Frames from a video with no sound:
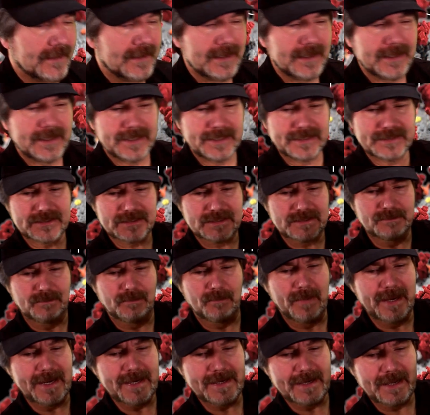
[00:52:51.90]
it's may
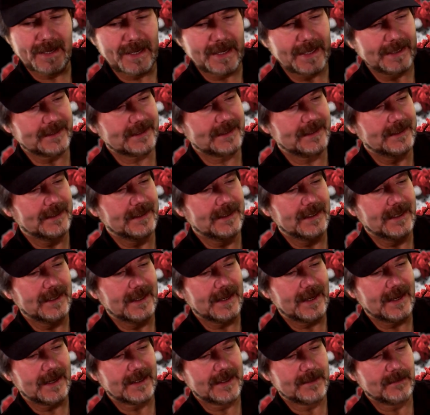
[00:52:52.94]
not,
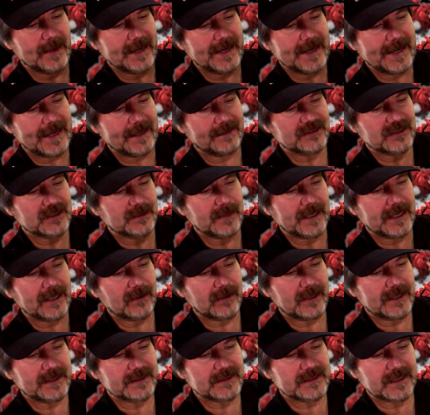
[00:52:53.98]
it may have some
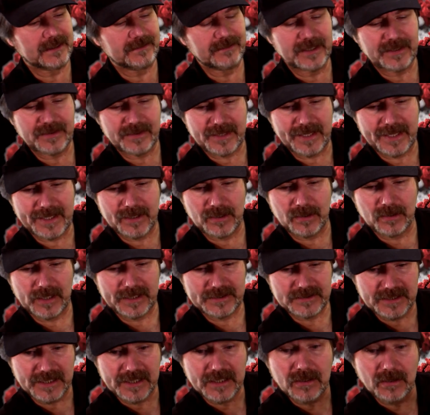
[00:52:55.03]
areas of it that are, as they
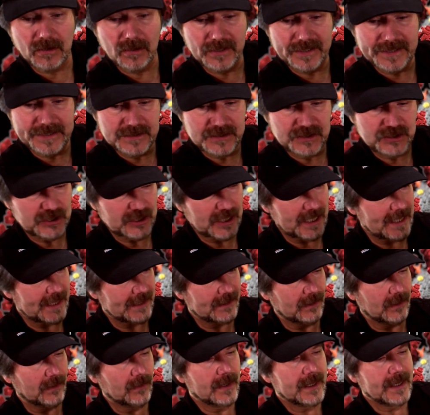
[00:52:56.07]
call, in shadow,
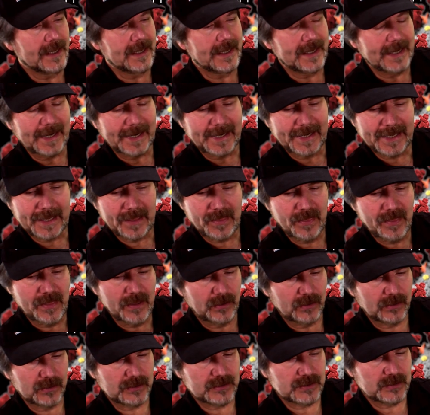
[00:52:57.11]
and
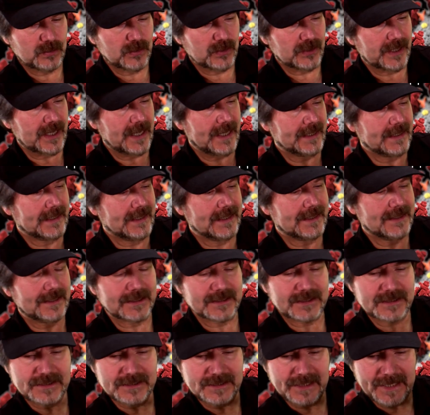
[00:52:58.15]
those will not get the
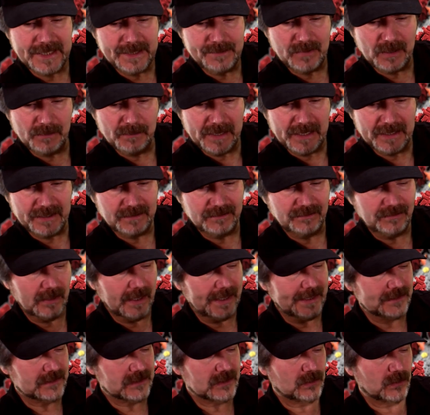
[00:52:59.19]
same amount of light.
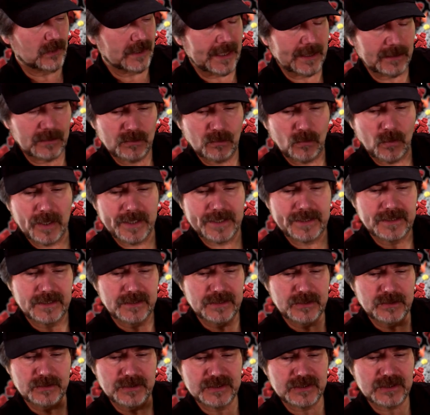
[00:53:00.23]
So what I wanted to do
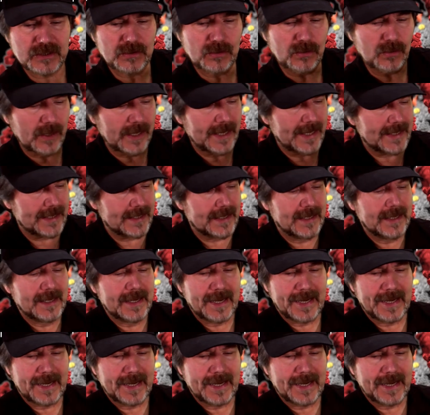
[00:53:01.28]
is create a